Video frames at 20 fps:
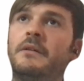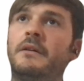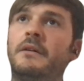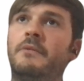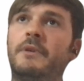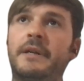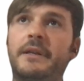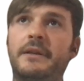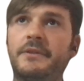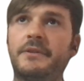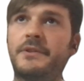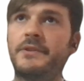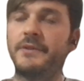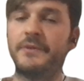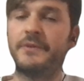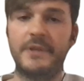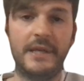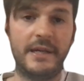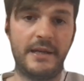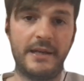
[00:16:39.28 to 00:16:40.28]
What
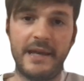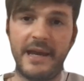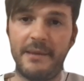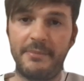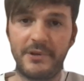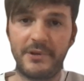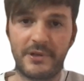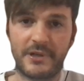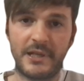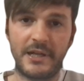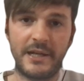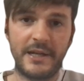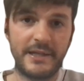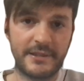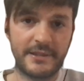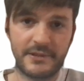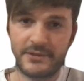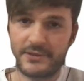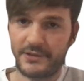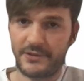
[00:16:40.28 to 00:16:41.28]
else? Yeah, happier
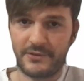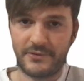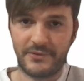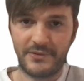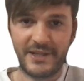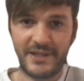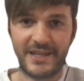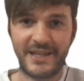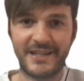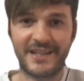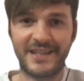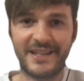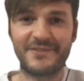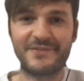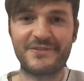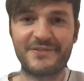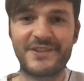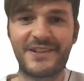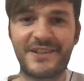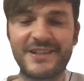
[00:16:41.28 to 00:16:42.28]
clients. So they can
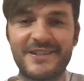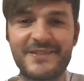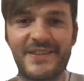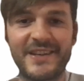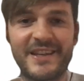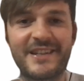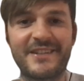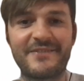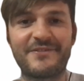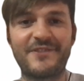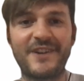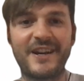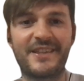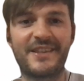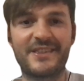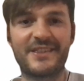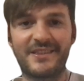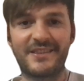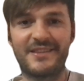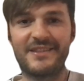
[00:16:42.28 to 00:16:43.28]
give, uh, they can
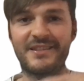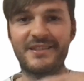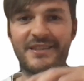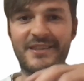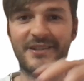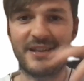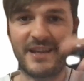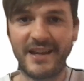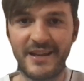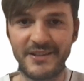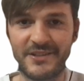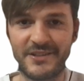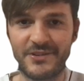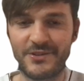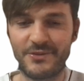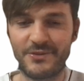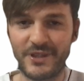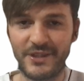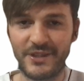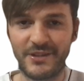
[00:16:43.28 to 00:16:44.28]
find the answer
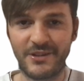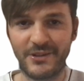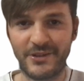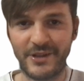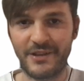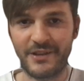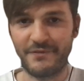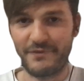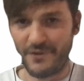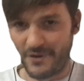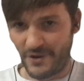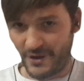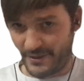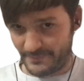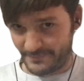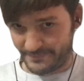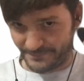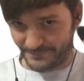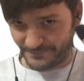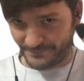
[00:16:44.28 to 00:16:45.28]
to what they're looking
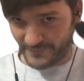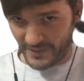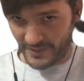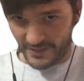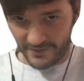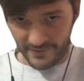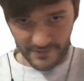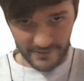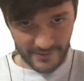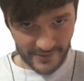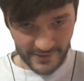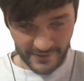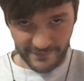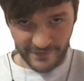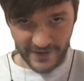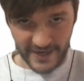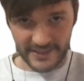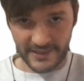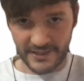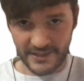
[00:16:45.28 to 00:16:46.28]
for the
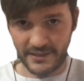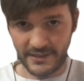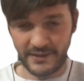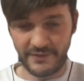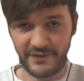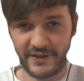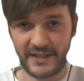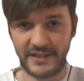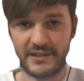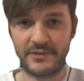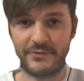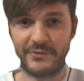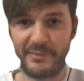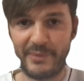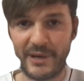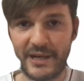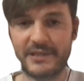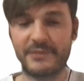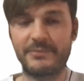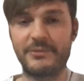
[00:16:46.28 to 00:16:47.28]
fast in the fastest way
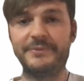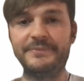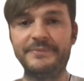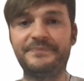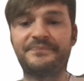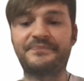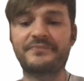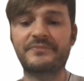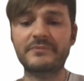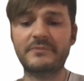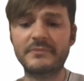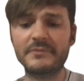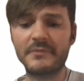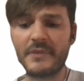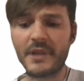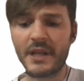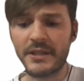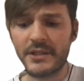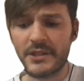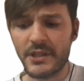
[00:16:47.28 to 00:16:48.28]
possible.
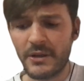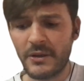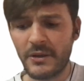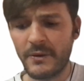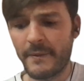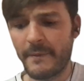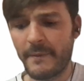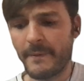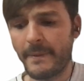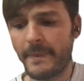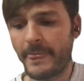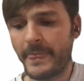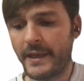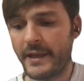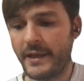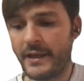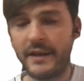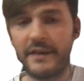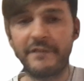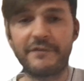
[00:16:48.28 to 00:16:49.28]
So
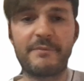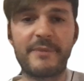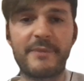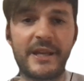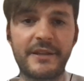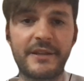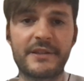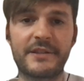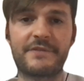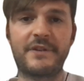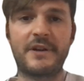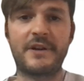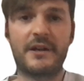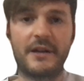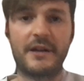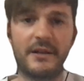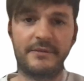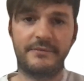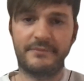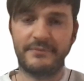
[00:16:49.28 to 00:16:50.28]
if you made it this
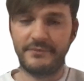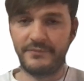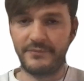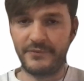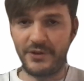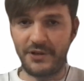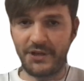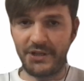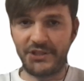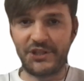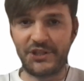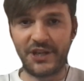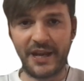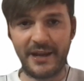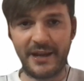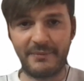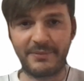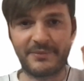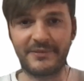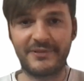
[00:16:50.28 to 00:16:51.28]
far, you're a
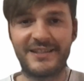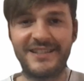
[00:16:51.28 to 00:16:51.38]
champ.